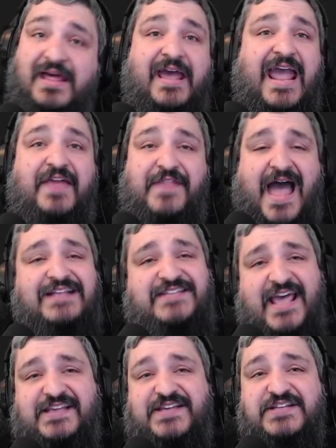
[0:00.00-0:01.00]
And that
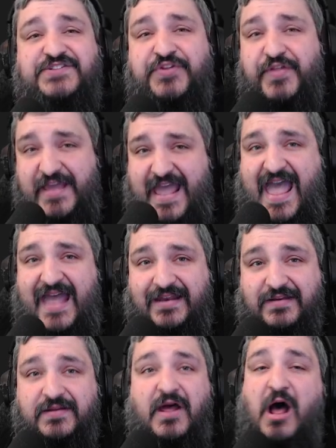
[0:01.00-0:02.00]
takes us to the
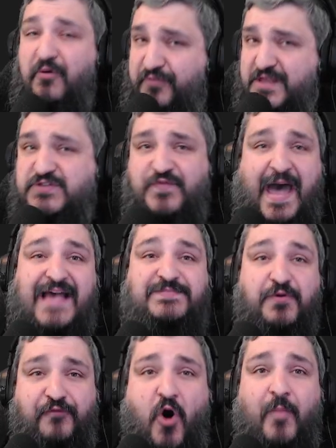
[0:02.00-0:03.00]
end of this
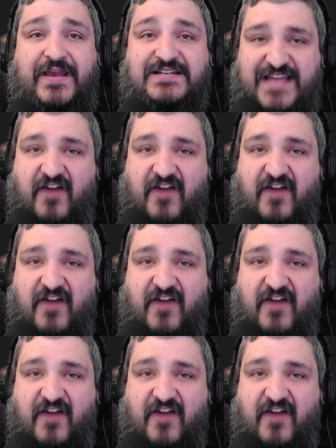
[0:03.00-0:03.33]
Phasmophobia dev